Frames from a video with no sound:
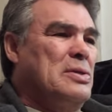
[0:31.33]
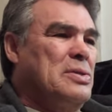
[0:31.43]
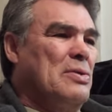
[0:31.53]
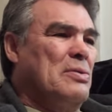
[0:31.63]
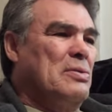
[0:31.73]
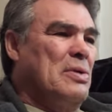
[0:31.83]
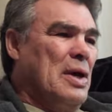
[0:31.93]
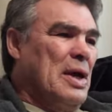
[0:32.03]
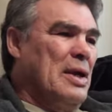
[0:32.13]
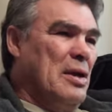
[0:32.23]
So
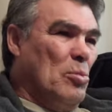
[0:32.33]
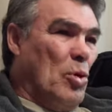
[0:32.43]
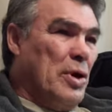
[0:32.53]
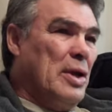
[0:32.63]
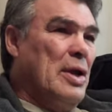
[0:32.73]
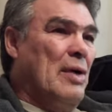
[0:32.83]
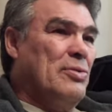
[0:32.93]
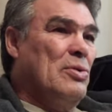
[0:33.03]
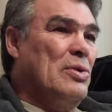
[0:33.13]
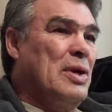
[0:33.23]
again, in the morning you'd have
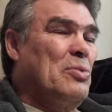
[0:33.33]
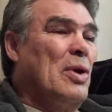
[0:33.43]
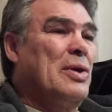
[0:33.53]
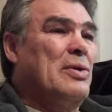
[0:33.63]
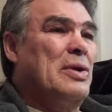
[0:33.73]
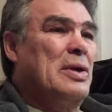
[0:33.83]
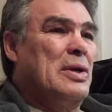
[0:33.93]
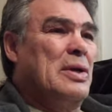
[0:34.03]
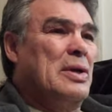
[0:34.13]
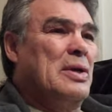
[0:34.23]
to go get water,
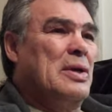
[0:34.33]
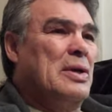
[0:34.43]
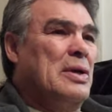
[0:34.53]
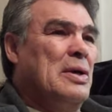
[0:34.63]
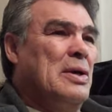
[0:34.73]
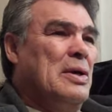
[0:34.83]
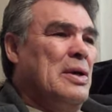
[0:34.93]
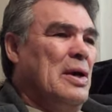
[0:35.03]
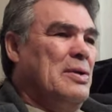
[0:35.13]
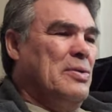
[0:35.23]

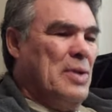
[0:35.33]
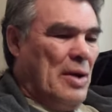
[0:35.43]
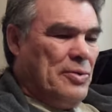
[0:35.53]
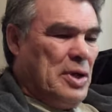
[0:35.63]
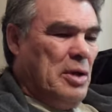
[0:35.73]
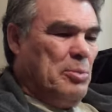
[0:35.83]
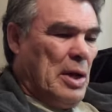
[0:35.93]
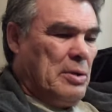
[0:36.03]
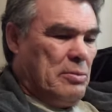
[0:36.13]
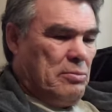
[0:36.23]
and you'd have to keep
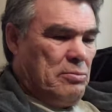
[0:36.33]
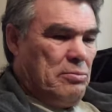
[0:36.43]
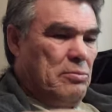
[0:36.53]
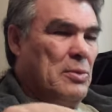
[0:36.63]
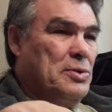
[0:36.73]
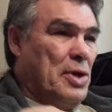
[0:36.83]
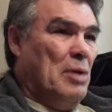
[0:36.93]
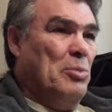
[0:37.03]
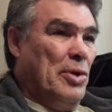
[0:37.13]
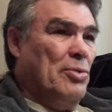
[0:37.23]
that
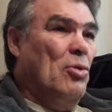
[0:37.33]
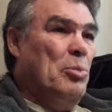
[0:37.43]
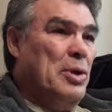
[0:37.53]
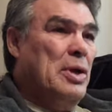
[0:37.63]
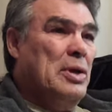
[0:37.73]
tramboir open